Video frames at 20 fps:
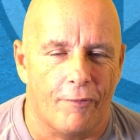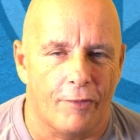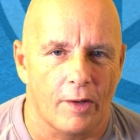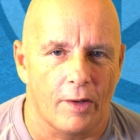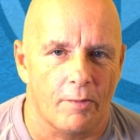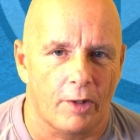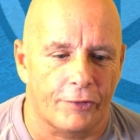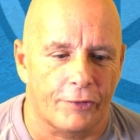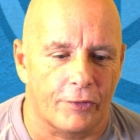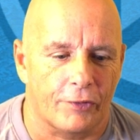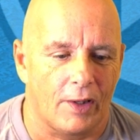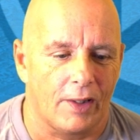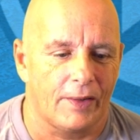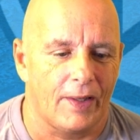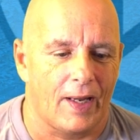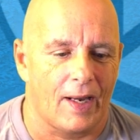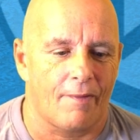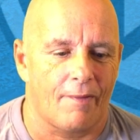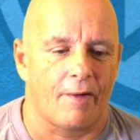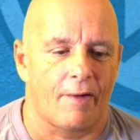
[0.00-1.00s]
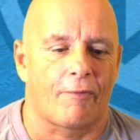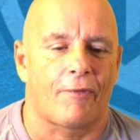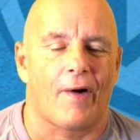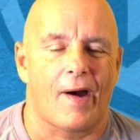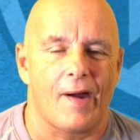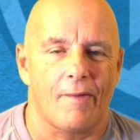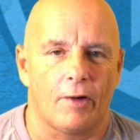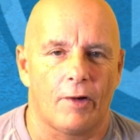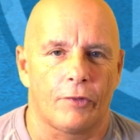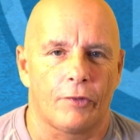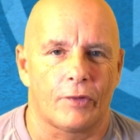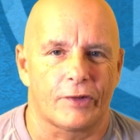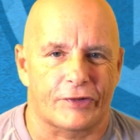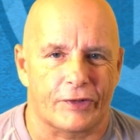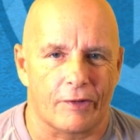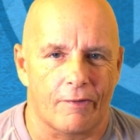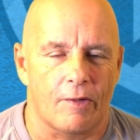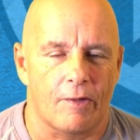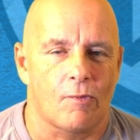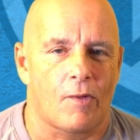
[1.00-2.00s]
For the Montreal, they have a
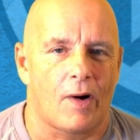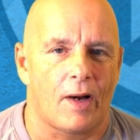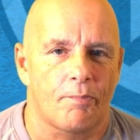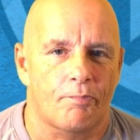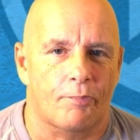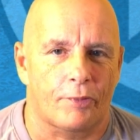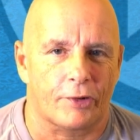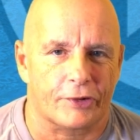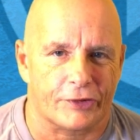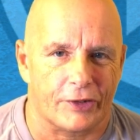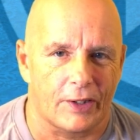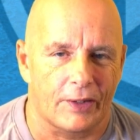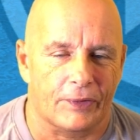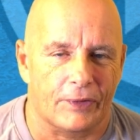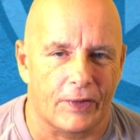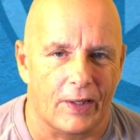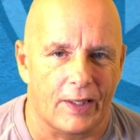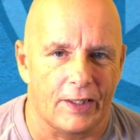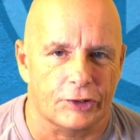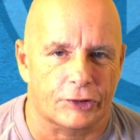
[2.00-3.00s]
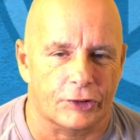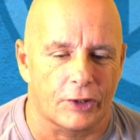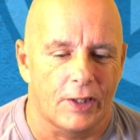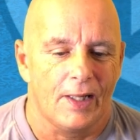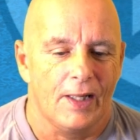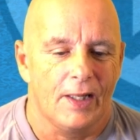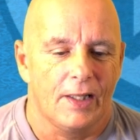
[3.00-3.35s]
571 percentage